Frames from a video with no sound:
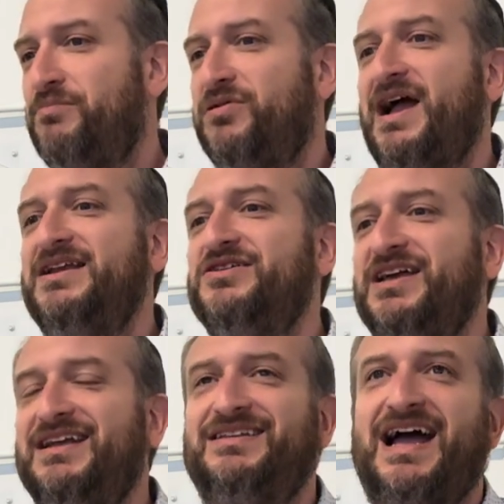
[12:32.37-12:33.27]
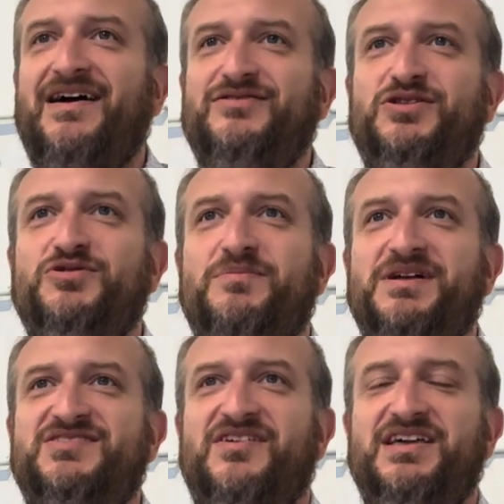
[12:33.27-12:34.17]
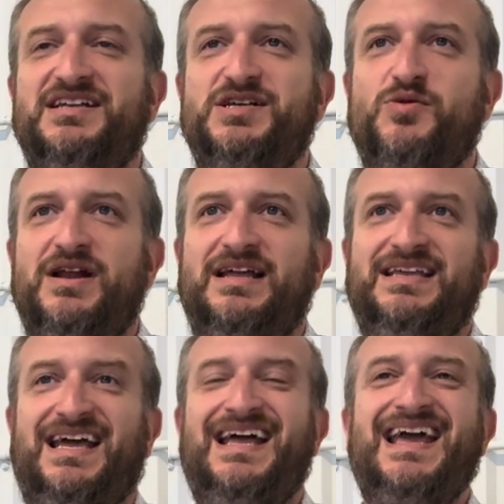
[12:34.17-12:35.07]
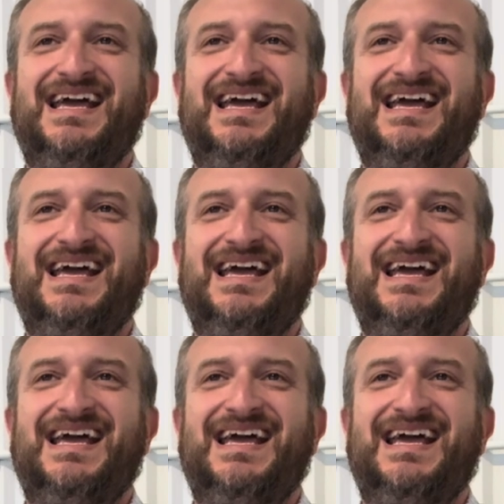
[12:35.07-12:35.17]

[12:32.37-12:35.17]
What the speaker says: plan your day to do a mitzvah. I think it's a great idea.